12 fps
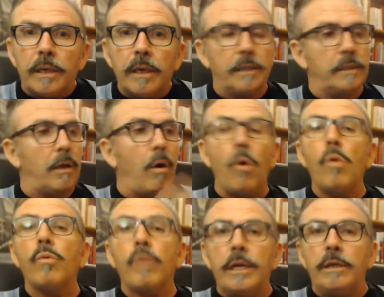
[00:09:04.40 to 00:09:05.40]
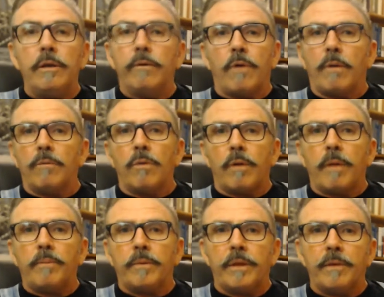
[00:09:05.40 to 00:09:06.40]
And I say, already you've got more
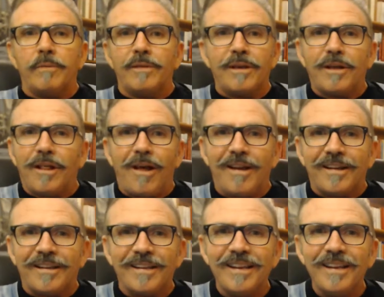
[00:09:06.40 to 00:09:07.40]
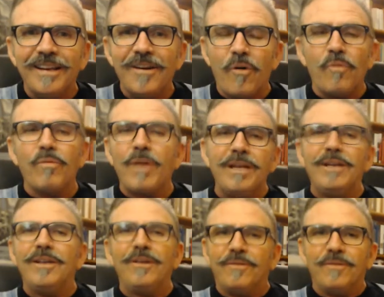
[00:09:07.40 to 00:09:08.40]
empathy with your client. Already
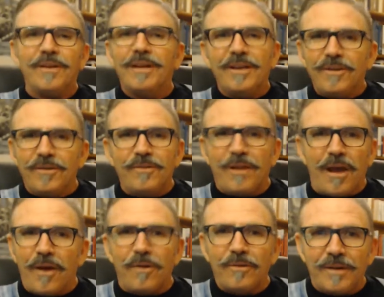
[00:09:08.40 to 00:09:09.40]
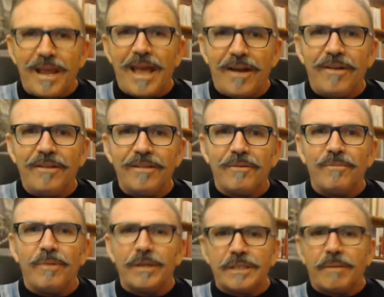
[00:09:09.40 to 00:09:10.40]
you know now that
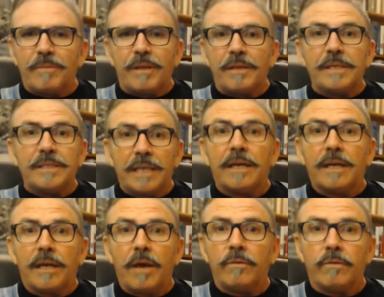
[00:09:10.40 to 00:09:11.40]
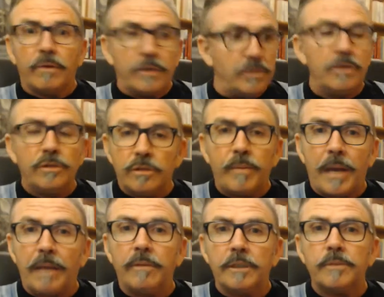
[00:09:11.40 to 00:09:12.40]
what some of the things they're going to go through, because you should be able
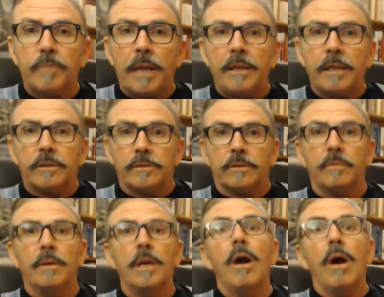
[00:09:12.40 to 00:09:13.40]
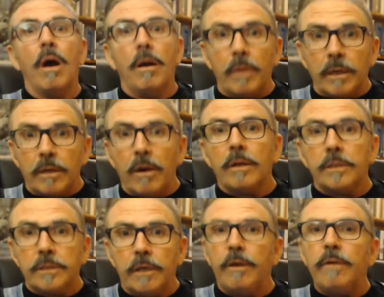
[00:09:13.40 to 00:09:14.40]
to explain that to them. Oh my God.
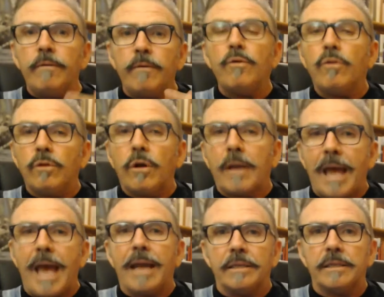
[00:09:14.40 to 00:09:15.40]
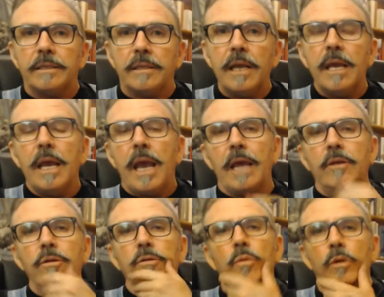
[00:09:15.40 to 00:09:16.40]
See, even if you're not an addict and
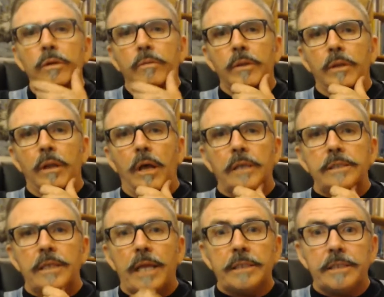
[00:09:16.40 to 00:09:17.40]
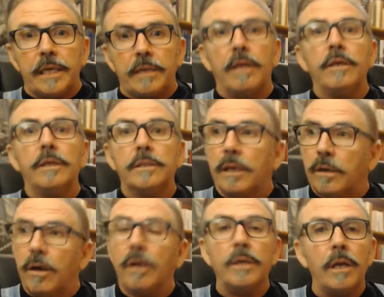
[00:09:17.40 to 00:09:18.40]
you're working with clients and they said that, you can say,
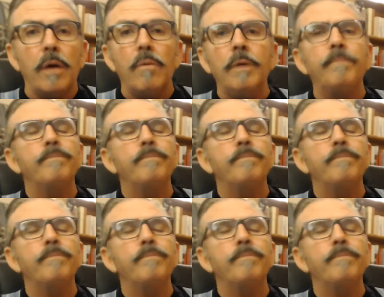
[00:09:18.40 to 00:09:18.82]
God, you know what?